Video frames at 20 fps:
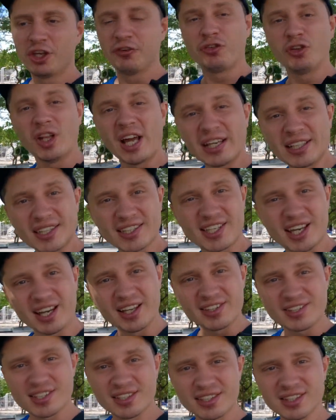If you like that
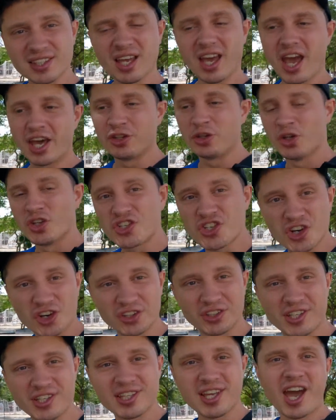content and you
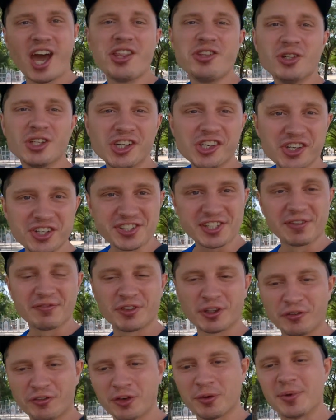enjoyed it and you learned
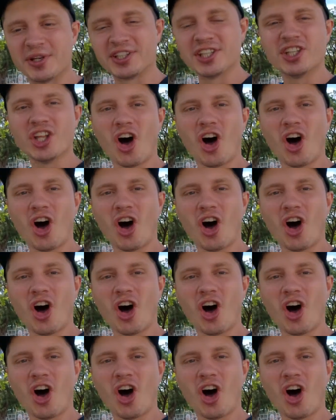something from it,